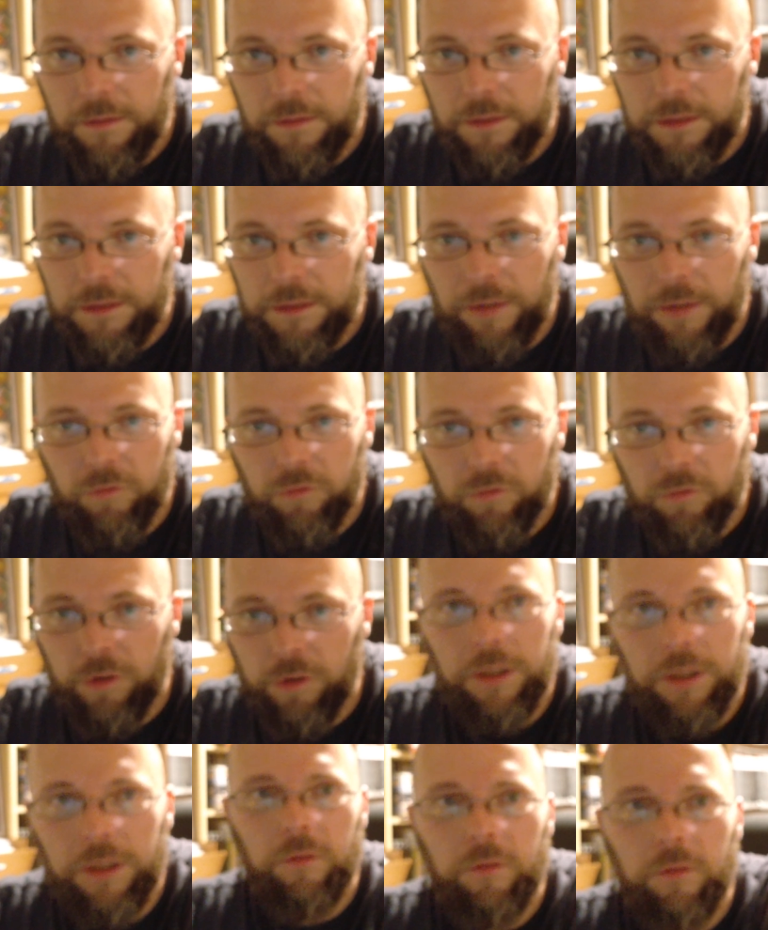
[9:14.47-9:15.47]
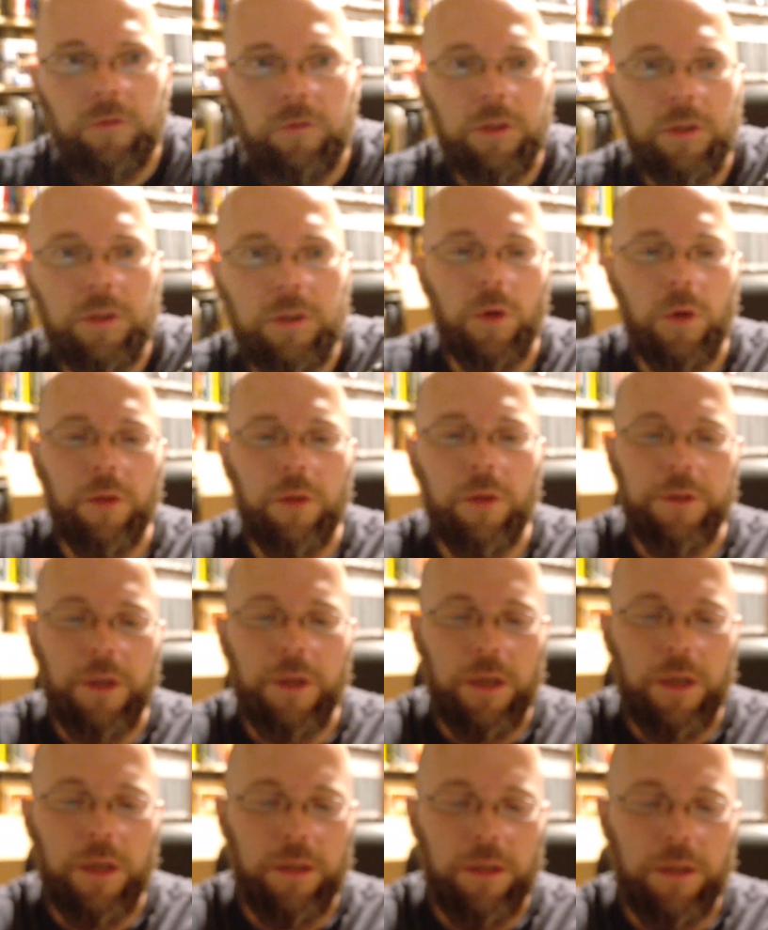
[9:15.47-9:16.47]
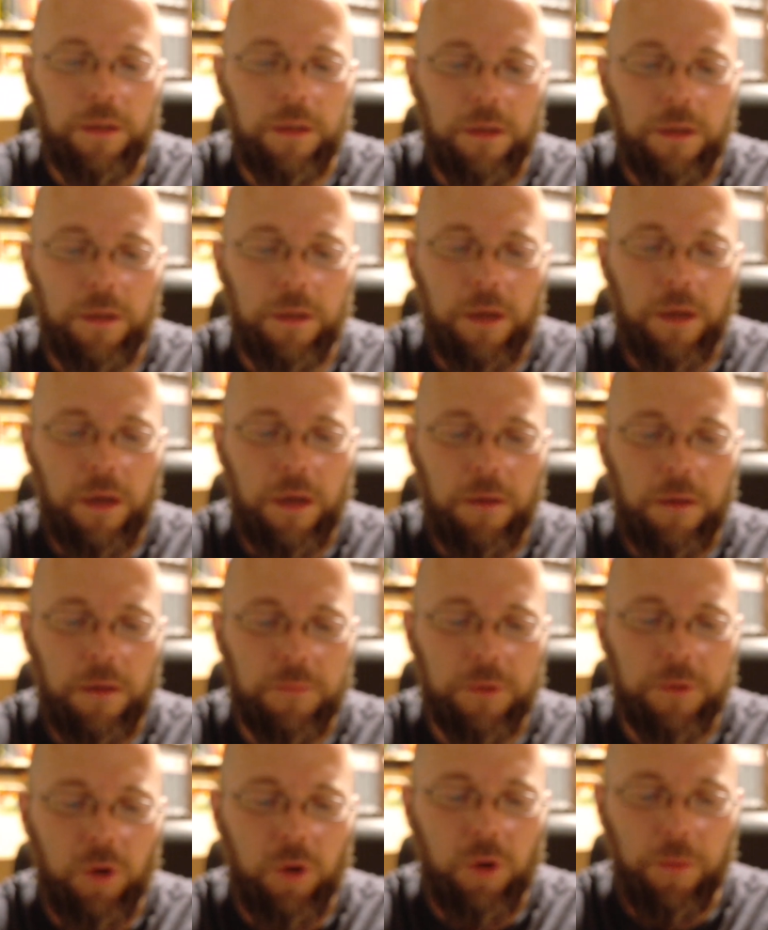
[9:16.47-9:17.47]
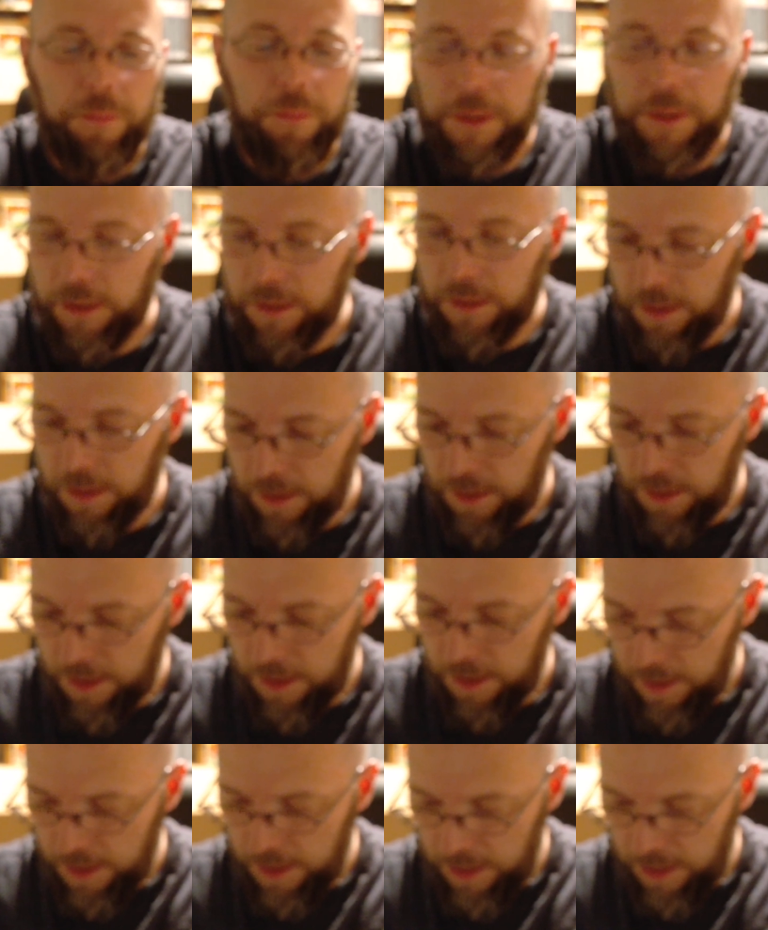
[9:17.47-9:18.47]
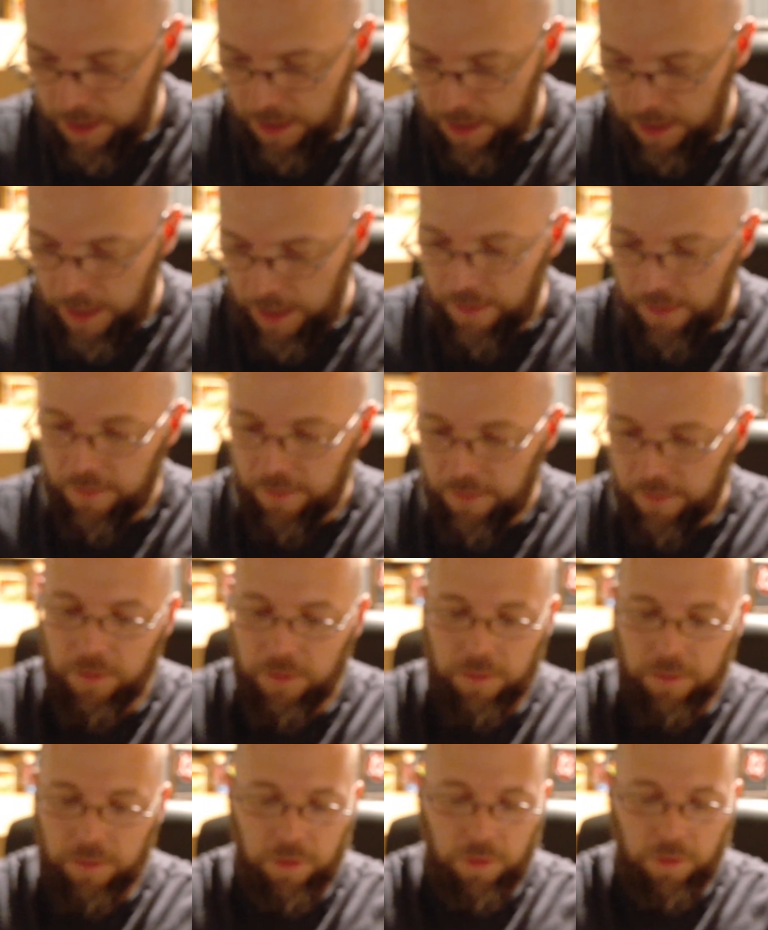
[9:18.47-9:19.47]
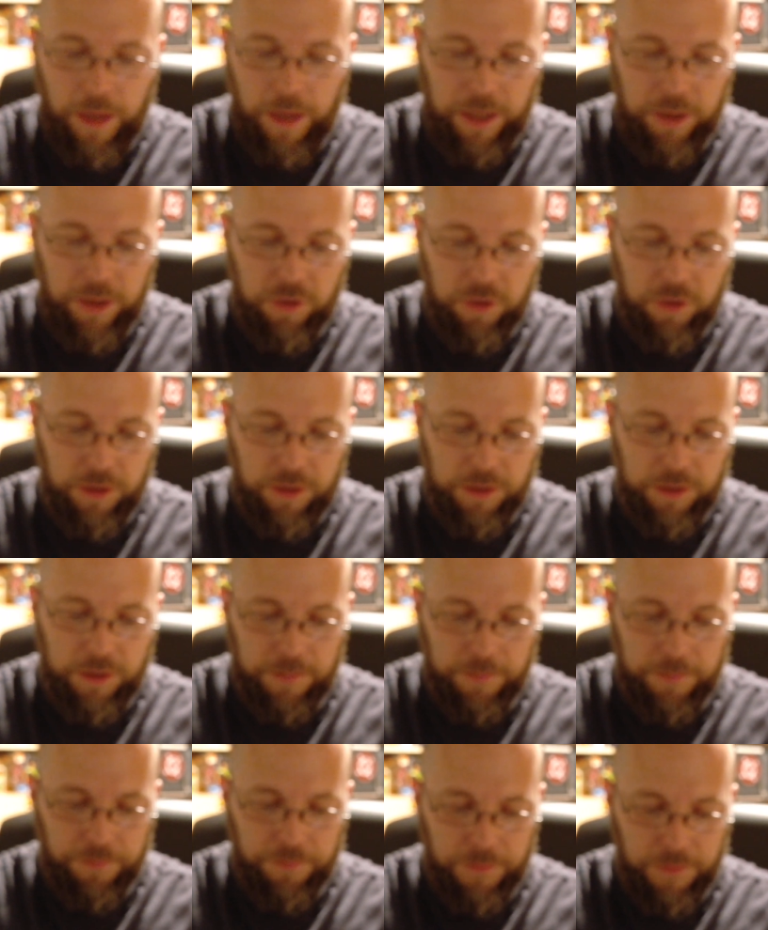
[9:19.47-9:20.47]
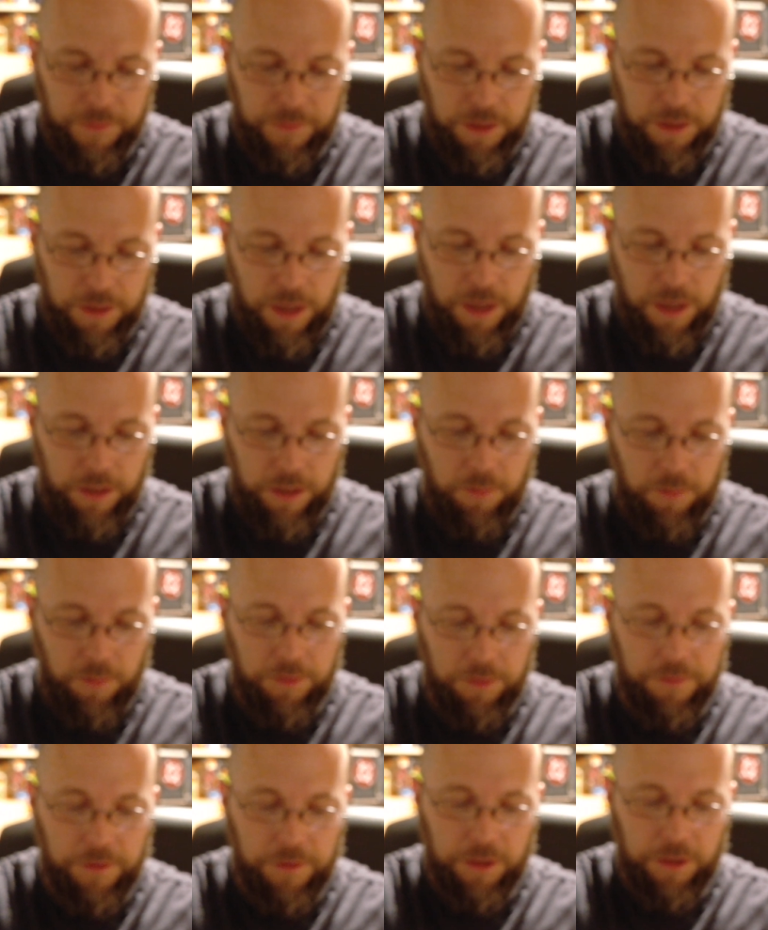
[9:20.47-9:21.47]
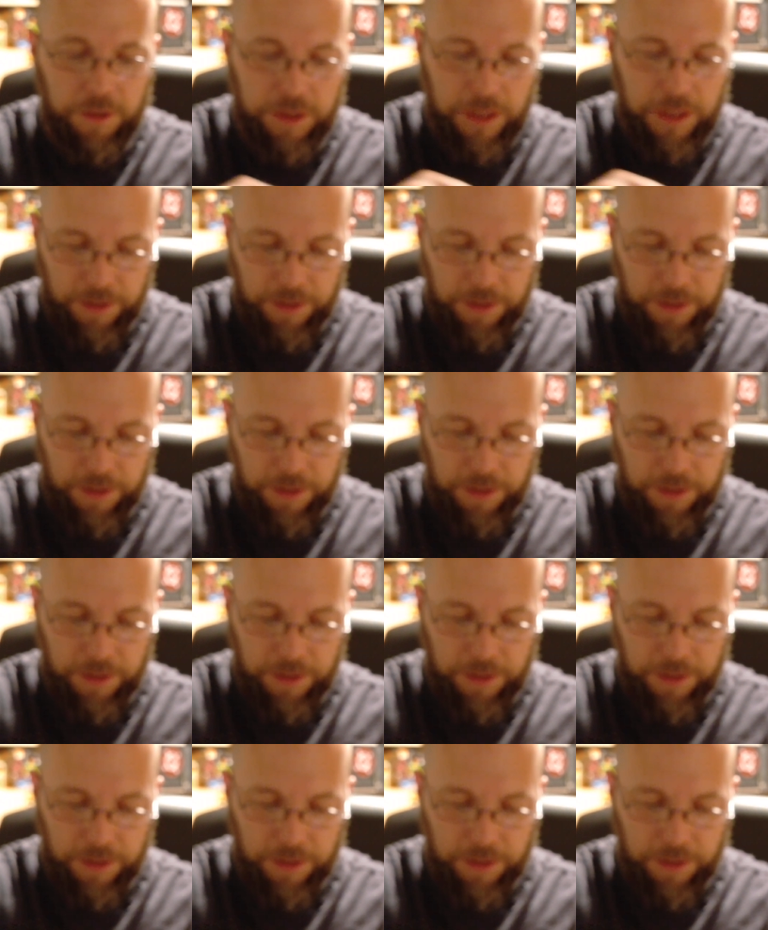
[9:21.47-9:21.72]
This had really, really well done sculpting and little extras that come with the figures.